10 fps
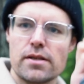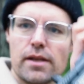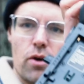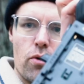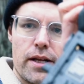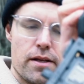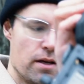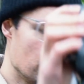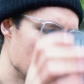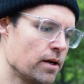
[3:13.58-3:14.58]
They go right
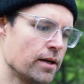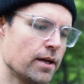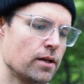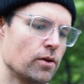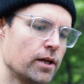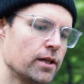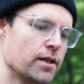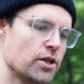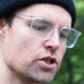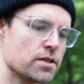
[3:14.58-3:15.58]
here, and then you can
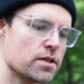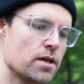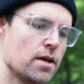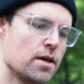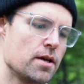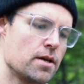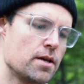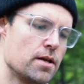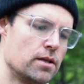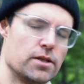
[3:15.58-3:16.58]
attach this
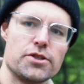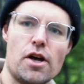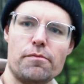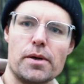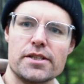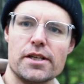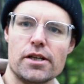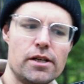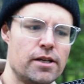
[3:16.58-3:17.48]
little softbox here,